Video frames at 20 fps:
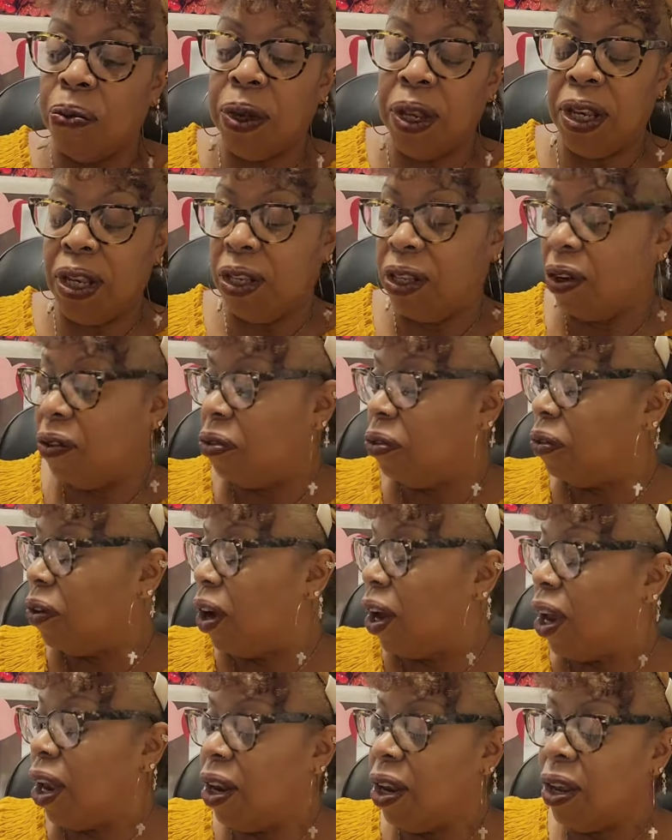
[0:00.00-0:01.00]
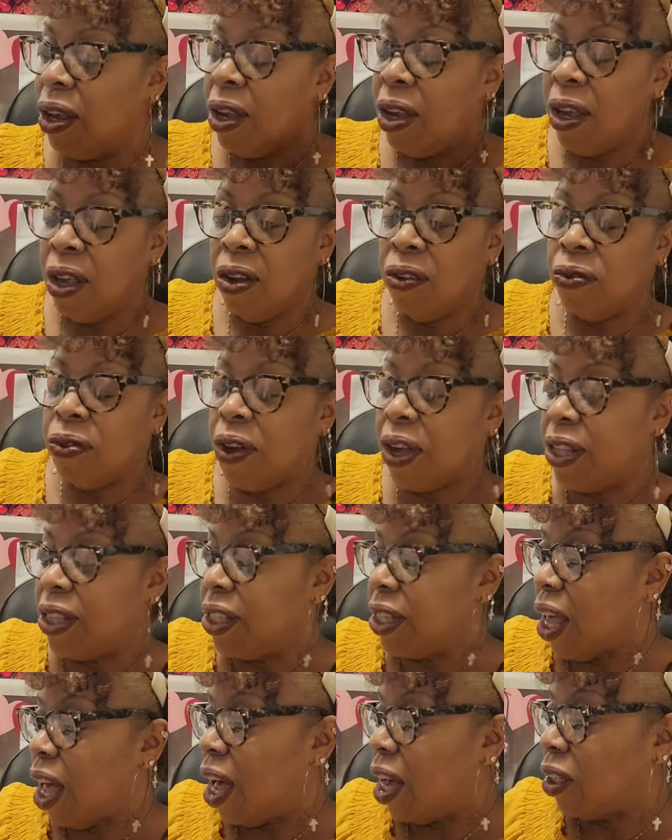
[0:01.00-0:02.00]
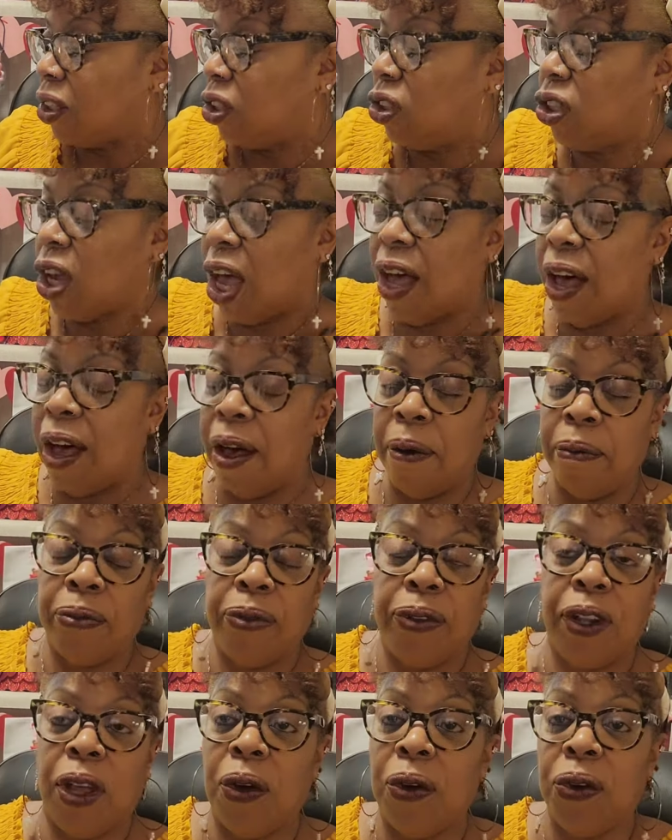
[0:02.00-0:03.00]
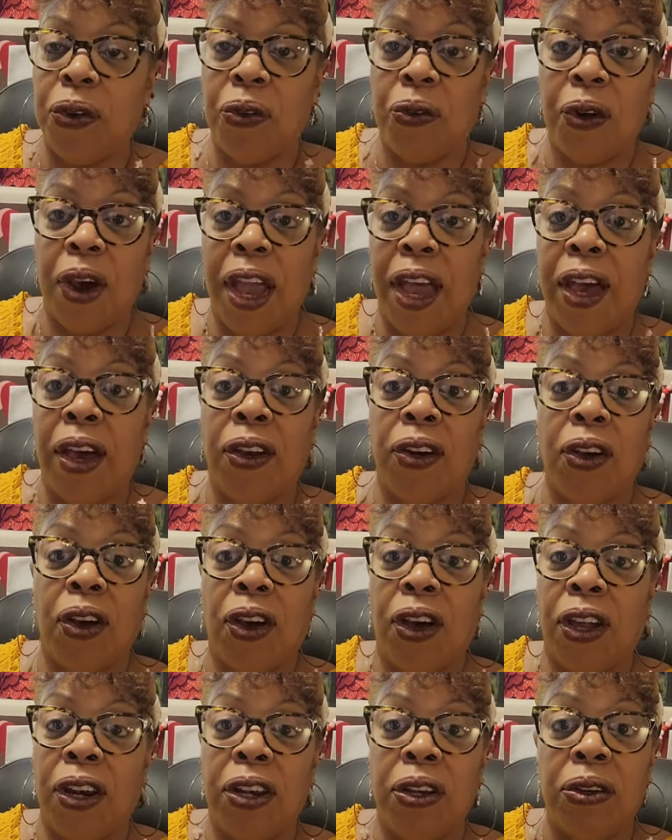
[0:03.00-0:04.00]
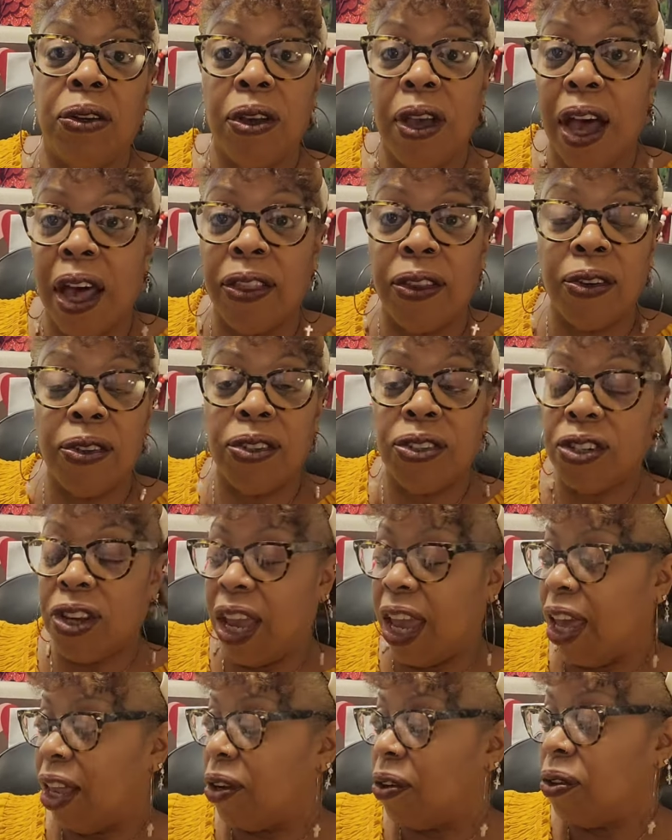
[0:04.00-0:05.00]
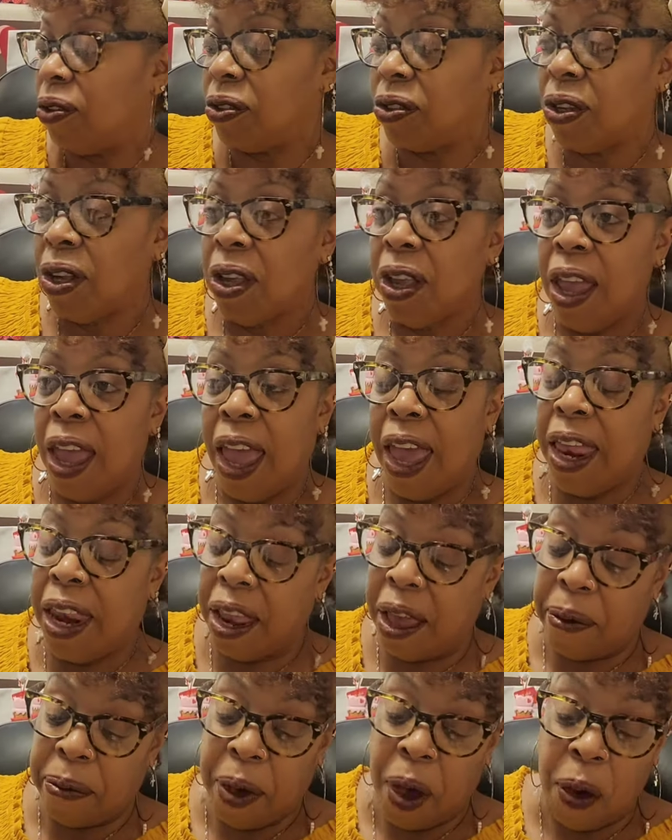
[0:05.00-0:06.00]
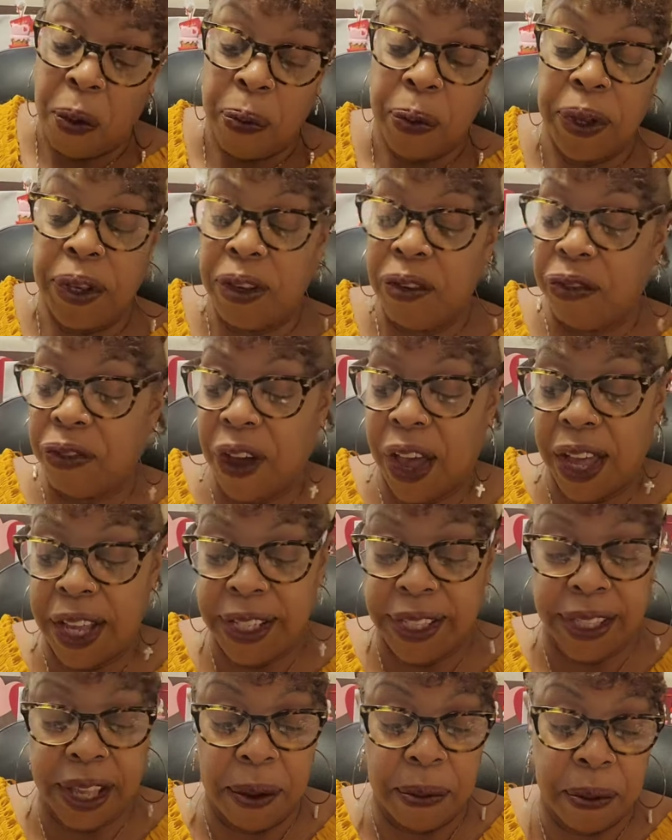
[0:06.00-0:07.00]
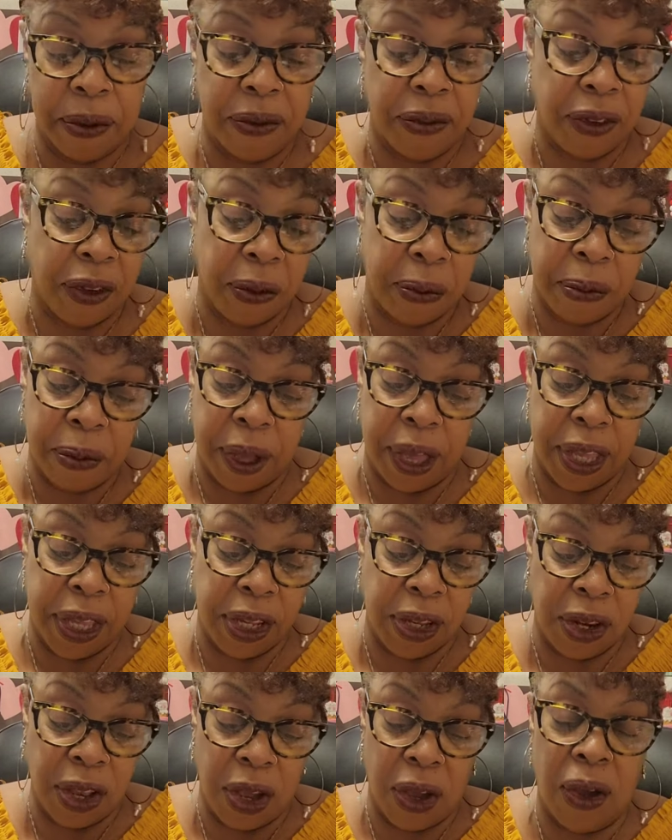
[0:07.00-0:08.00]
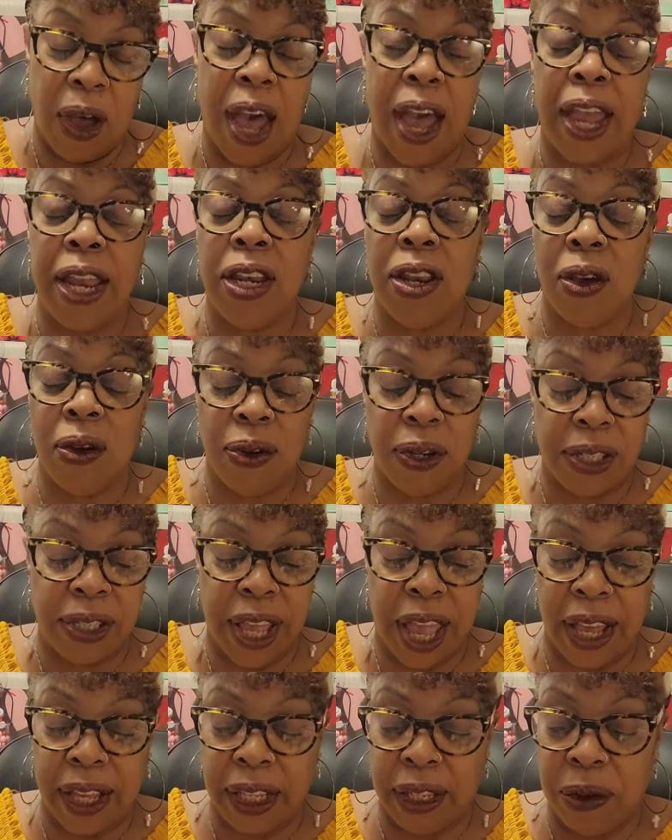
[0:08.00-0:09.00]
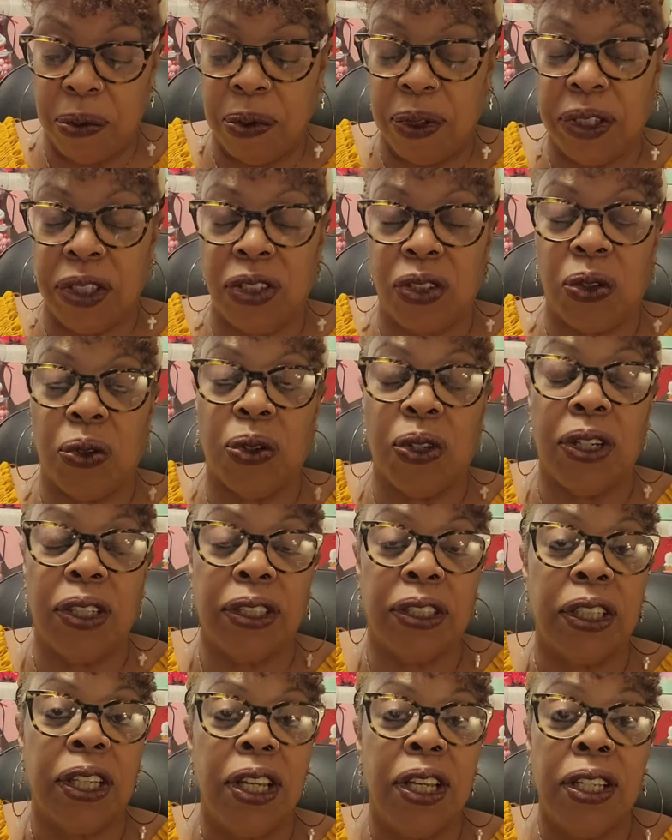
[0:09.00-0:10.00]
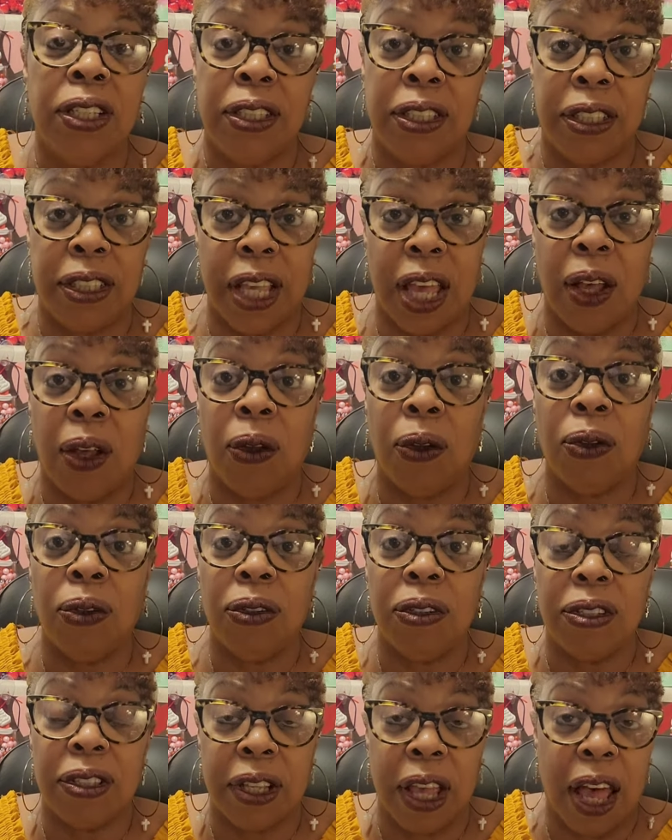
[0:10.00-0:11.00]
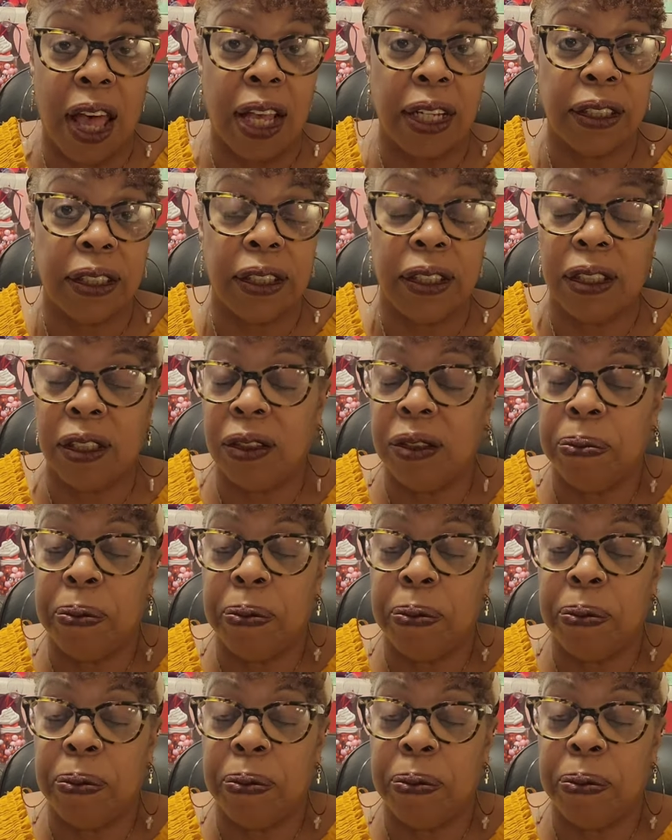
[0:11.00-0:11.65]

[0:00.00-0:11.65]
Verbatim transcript: many different fun socks um, floating around on others' channels, and I'm hoping to find some of them, but, you know, I know exactly what stores sell socks. Those